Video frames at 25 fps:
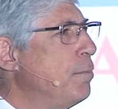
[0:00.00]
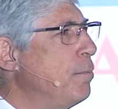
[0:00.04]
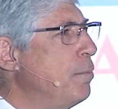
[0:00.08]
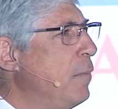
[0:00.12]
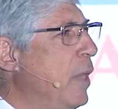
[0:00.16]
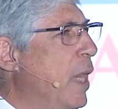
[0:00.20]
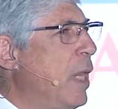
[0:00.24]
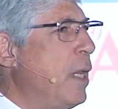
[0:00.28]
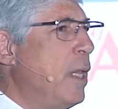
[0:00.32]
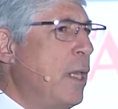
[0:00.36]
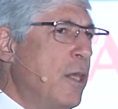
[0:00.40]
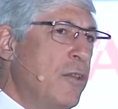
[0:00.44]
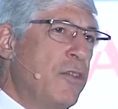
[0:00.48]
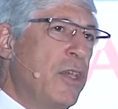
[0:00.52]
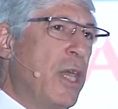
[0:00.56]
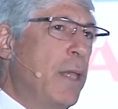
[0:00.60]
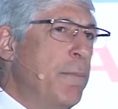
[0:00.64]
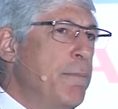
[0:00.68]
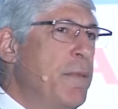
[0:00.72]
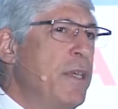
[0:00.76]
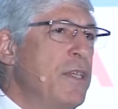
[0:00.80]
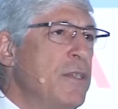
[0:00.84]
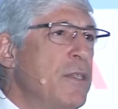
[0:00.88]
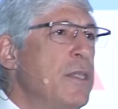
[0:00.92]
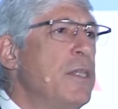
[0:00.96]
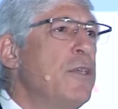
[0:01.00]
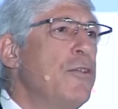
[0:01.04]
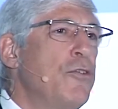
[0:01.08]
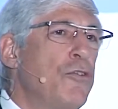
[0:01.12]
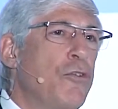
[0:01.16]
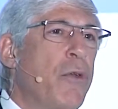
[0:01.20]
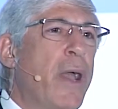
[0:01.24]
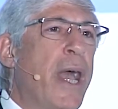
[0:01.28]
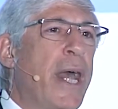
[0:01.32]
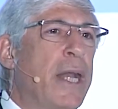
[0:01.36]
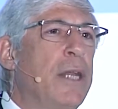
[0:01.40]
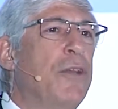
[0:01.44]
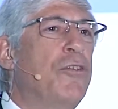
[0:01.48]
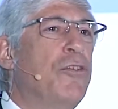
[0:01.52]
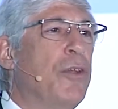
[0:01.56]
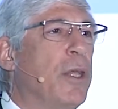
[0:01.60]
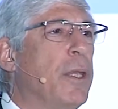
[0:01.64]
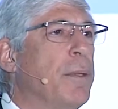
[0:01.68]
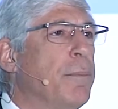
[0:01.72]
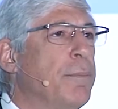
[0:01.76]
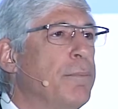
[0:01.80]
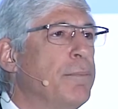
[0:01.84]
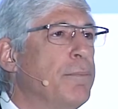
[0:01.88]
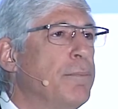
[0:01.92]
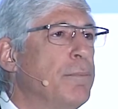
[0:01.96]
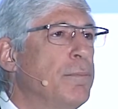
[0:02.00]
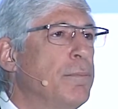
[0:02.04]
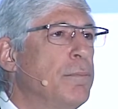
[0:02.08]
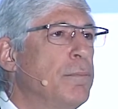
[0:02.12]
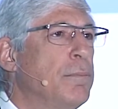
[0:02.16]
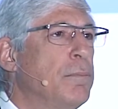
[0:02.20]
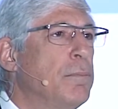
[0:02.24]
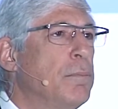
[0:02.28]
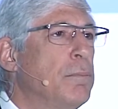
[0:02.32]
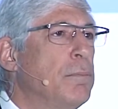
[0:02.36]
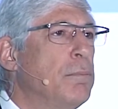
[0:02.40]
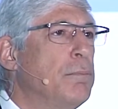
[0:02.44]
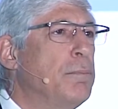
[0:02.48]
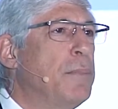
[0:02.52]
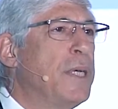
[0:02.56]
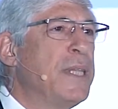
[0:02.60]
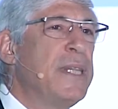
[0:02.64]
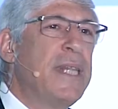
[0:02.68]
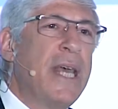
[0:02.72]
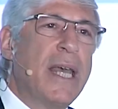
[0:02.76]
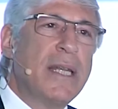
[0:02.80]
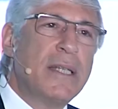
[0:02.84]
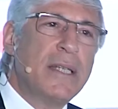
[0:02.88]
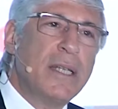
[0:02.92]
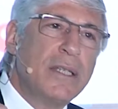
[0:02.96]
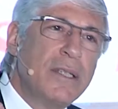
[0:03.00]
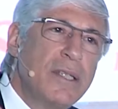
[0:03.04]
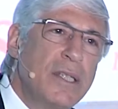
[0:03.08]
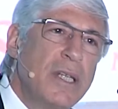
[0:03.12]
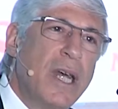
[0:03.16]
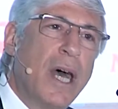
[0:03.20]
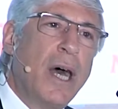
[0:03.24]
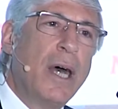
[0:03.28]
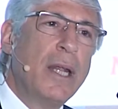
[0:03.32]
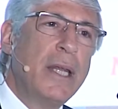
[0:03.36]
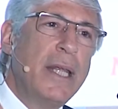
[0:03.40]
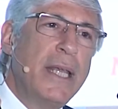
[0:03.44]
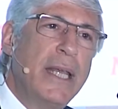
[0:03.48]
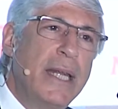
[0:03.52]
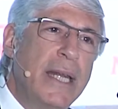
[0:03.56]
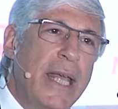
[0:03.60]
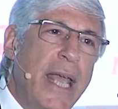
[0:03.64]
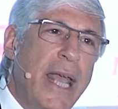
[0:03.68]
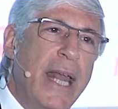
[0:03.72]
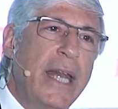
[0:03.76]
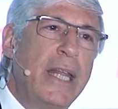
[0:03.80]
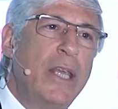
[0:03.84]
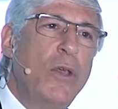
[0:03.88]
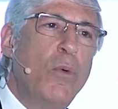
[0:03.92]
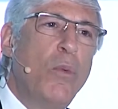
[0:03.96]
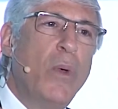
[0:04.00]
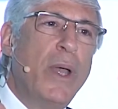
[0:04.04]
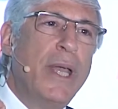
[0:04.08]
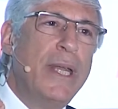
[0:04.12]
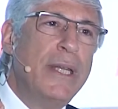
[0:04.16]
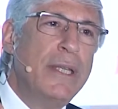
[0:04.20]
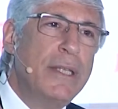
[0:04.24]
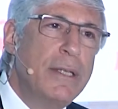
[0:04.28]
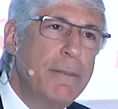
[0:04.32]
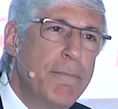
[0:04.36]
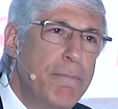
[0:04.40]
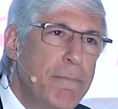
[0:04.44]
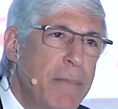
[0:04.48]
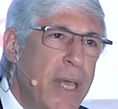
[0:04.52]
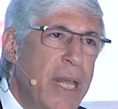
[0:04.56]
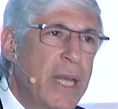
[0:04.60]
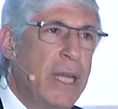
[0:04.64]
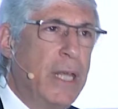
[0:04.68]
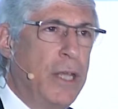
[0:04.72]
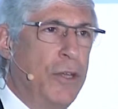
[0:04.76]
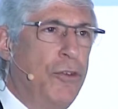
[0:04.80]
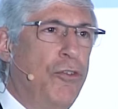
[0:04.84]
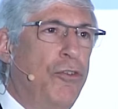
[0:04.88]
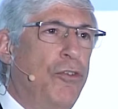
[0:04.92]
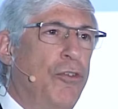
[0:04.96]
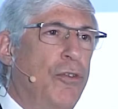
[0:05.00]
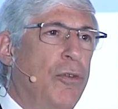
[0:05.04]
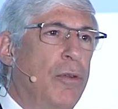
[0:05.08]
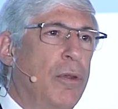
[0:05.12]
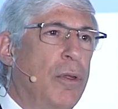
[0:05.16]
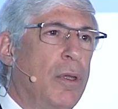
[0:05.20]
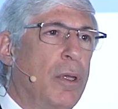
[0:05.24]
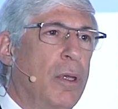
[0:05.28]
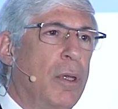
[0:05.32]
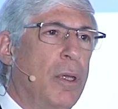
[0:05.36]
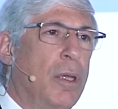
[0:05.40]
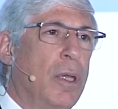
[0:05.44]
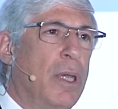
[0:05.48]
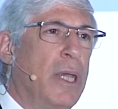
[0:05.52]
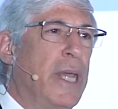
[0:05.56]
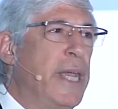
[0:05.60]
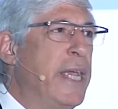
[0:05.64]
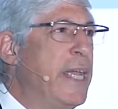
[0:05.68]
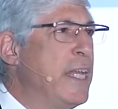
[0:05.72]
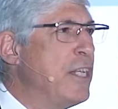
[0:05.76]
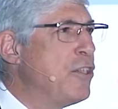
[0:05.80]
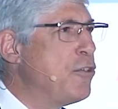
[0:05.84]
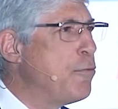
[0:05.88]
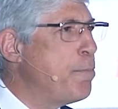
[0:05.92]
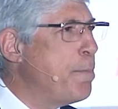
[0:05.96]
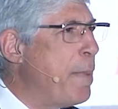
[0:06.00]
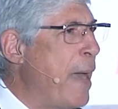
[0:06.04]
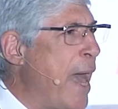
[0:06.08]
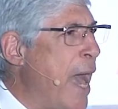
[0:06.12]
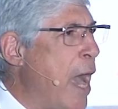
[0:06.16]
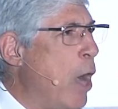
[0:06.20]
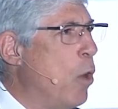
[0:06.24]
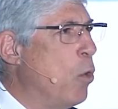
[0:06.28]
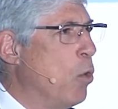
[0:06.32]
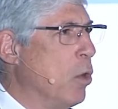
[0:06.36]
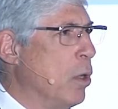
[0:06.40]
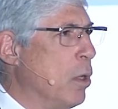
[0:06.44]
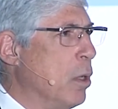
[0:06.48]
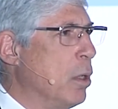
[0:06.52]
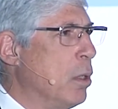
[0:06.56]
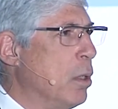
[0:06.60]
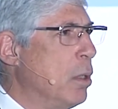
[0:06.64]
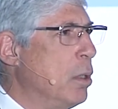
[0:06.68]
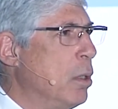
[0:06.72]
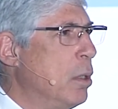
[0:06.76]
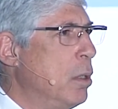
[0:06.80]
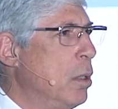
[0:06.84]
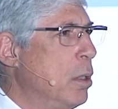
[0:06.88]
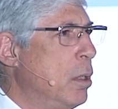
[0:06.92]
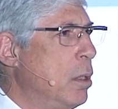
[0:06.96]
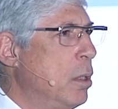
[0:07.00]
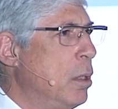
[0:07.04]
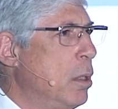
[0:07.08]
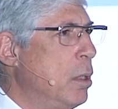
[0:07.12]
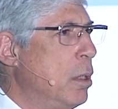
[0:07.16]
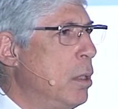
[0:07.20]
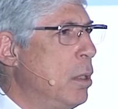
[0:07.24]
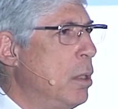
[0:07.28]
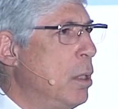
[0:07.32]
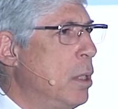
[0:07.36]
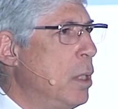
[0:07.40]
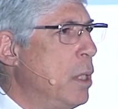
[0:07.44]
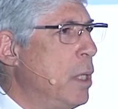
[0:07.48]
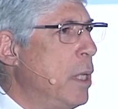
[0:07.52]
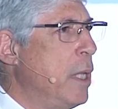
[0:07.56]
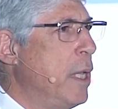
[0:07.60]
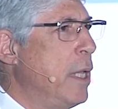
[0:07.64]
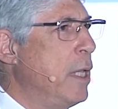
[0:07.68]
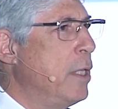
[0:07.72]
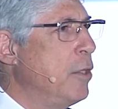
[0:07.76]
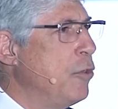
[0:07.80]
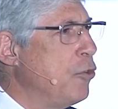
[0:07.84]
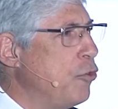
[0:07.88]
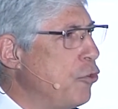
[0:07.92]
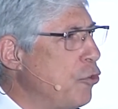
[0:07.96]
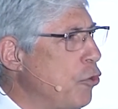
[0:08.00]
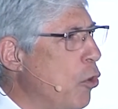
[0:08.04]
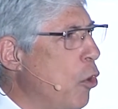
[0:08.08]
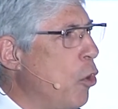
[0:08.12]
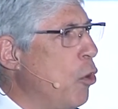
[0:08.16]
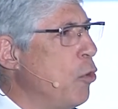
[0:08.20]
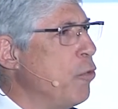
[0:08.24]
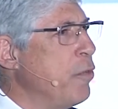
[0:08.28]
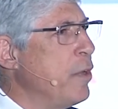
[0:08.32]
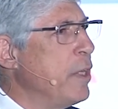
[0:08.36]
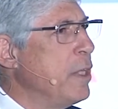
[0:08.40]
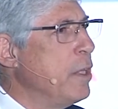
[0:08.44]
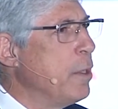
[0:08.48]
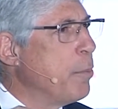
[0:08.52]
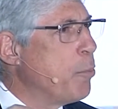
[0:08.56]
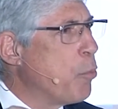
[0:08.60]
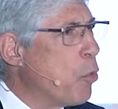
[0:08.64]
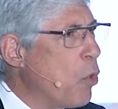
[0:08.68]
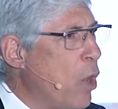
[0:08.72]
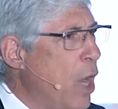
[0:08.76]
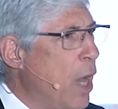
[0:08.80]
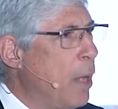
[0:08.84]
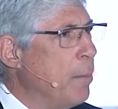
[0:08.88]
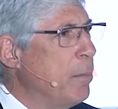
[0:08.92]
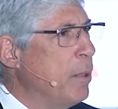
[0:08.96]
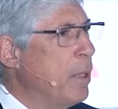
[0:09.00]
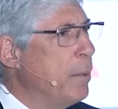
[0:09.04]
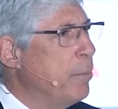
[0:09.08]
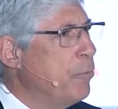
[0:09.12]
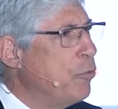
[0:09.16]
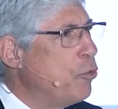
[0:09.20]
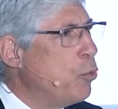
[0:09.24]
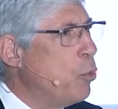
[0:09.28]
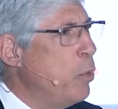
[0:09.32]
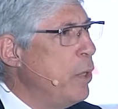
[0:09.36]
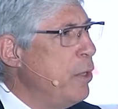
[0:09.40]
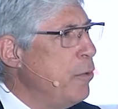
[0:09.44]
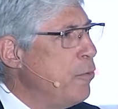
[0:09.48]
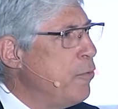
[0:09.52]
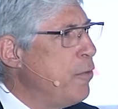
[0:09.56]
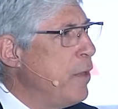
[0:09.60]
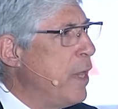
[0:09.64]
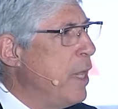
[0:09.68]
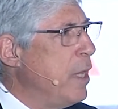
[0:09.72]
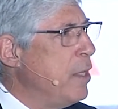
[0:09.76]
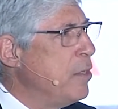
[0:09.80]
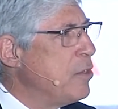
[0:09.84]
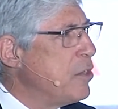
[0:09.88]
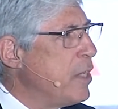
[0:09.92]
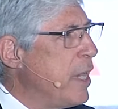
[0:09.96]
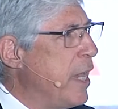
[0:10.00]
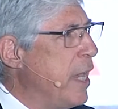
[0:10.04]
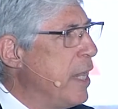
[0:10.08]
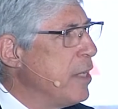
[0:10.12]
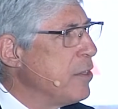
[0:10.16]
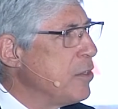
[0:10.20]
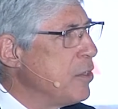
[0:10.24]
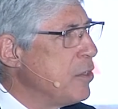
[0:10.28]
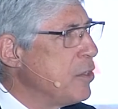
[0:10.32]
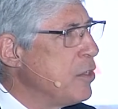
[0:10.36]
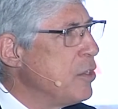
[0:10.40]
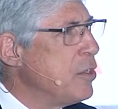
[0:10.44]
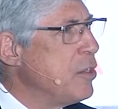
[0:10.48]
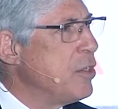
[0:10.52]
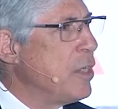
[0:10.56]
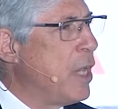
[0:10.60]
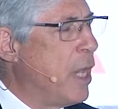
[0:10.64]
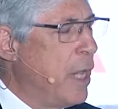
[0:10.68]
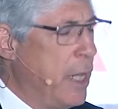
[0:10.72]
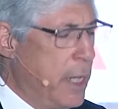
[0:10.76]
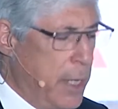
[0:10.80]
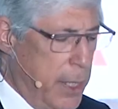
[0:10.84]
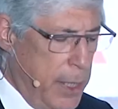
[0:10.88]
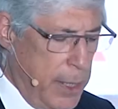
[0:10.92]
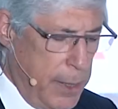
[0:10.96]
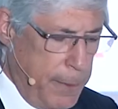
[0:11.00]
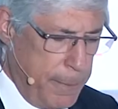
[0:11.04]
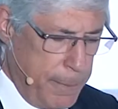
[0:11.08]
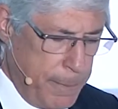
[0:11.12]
it is a business strategy, but that does not in any way diminish its power in solving the problems we face as a society.